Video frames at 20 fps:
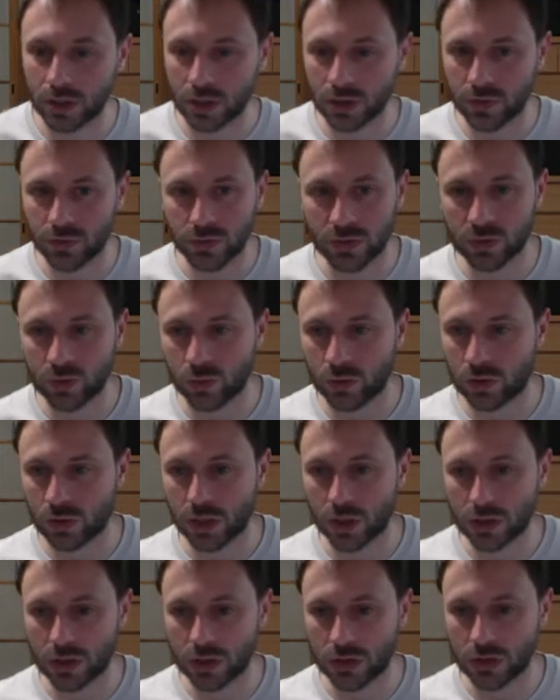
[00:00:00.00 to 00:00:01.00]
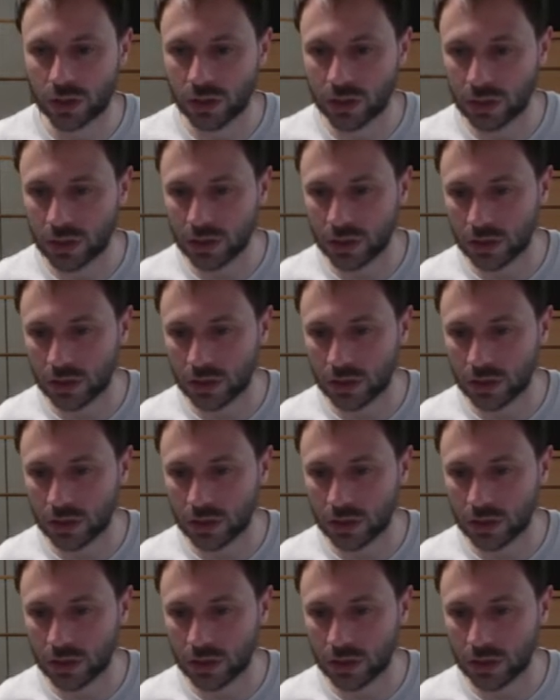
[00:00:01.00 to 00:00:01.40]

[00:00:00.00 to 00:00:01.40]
It feels more natural, I think.